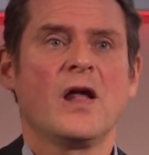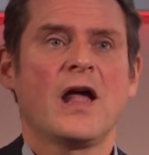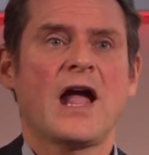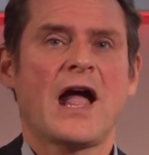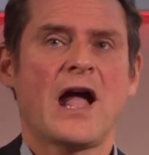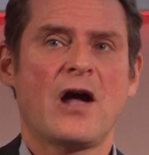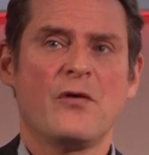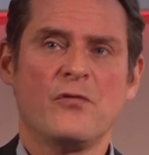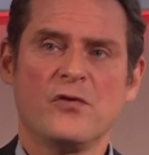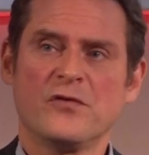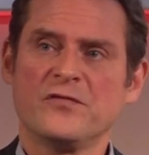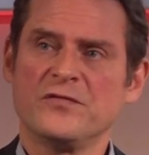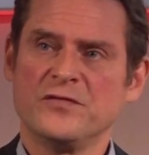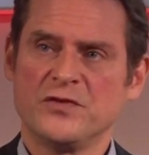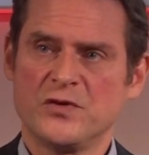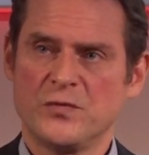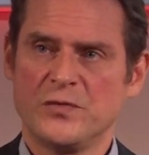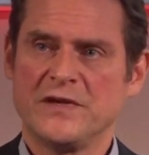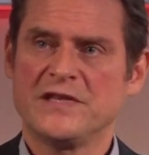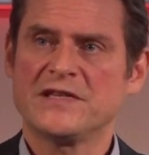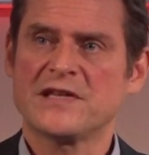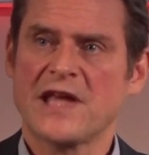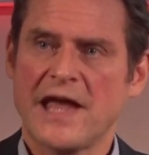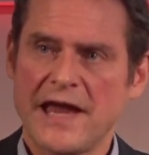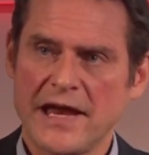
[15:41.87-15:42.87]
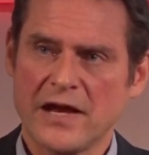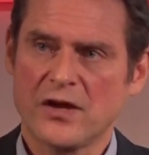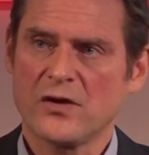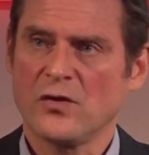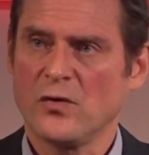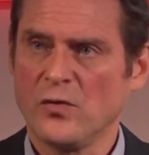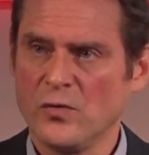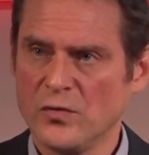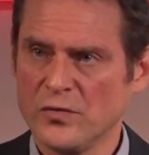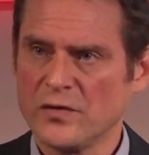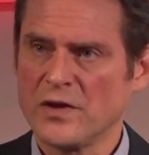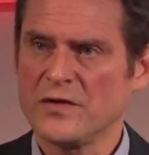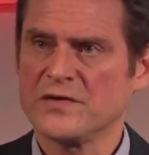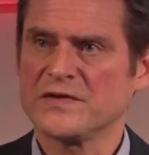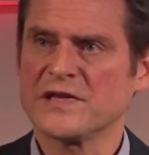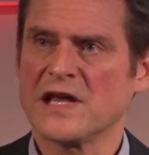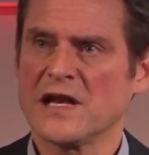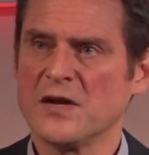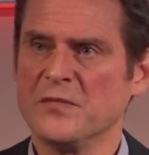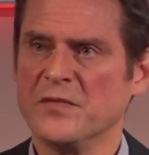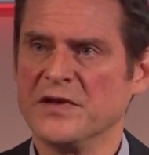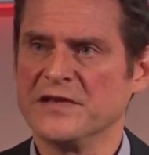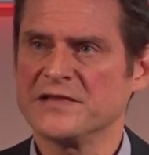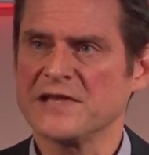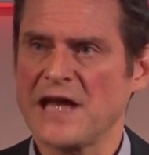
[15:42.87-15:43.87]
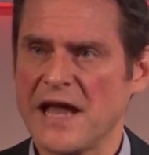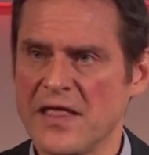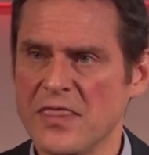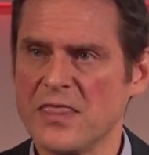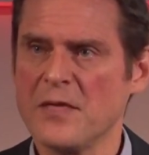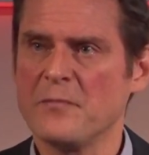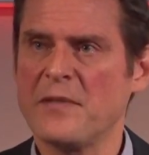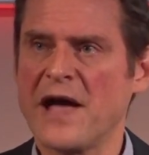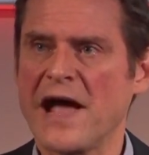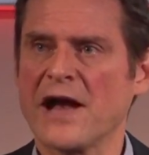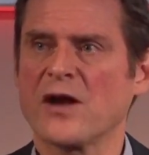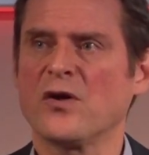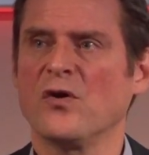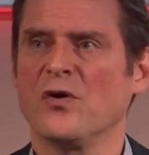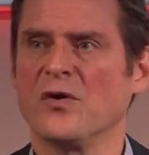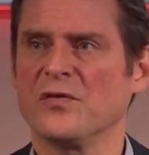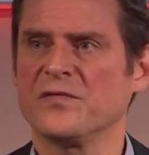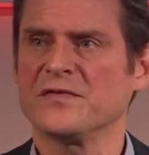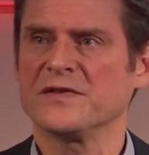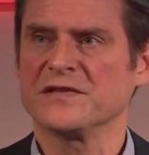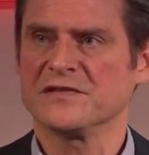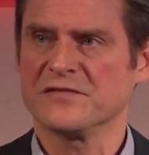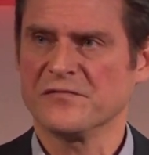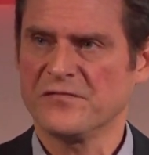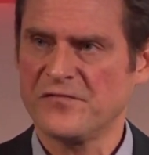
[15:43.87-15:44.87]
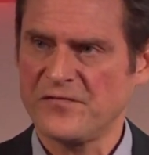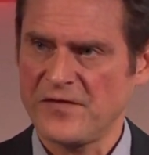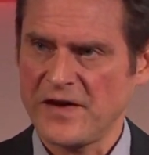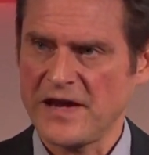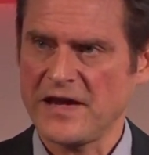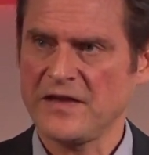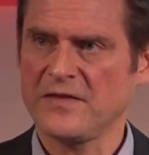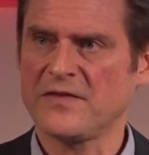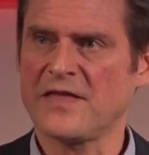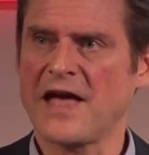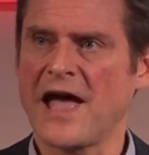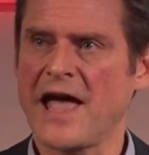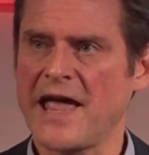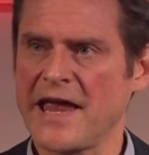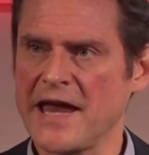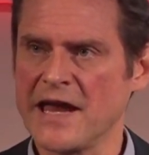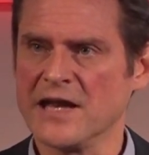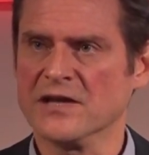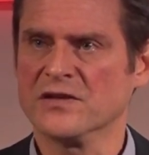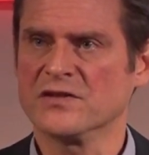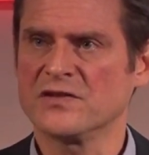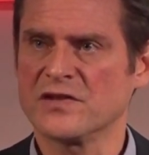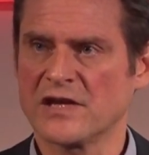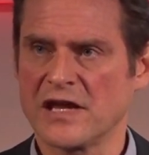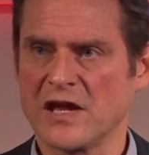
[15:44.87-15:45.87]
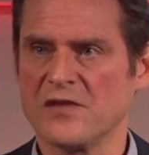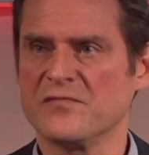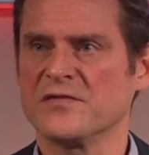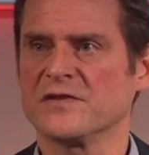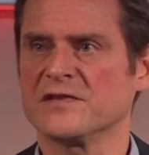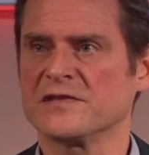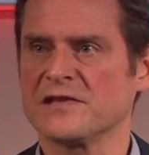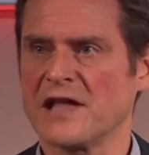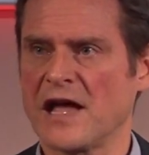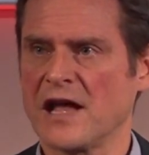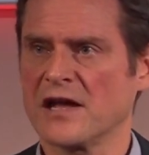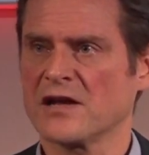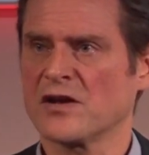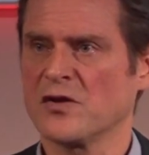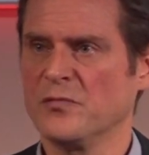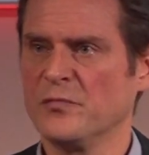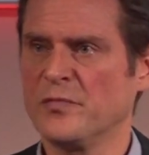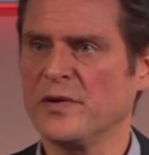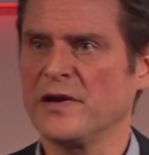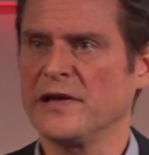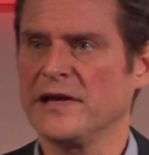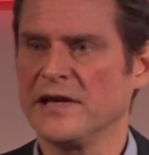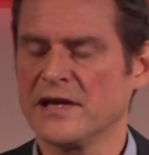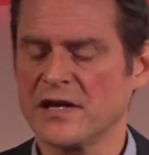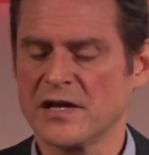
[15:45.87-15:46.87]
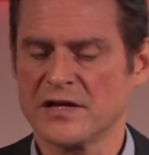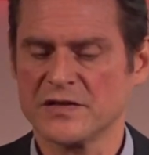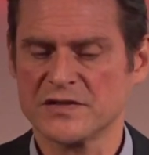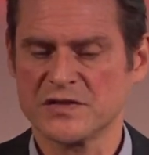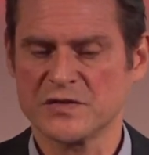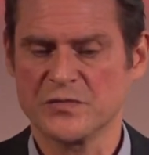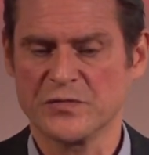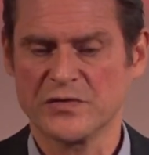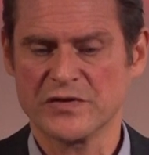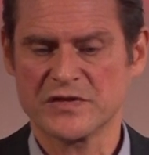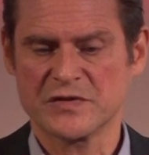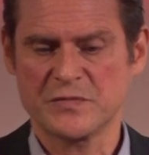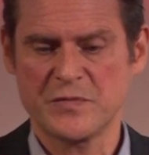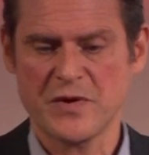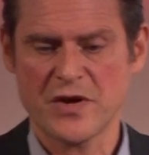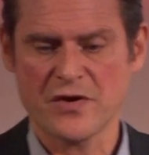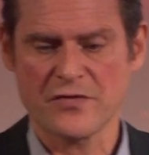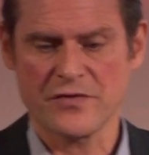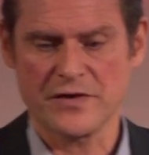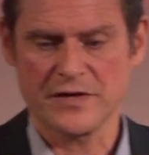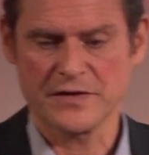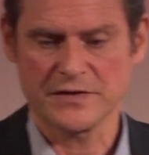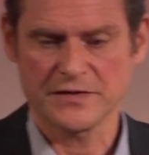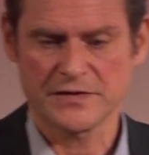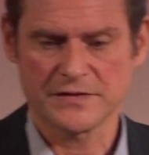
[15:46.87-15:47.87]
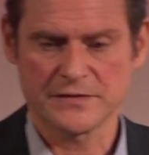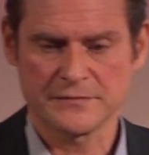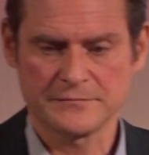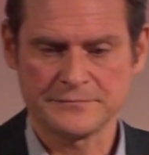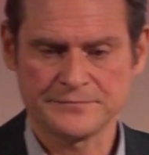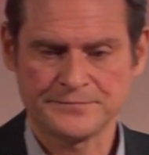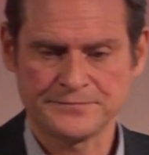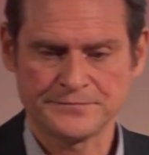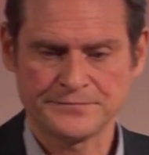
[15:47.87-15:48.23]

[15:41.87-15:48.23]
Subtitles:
how often do we take all those elements in the back office and feed that in to give us that complete customer experience?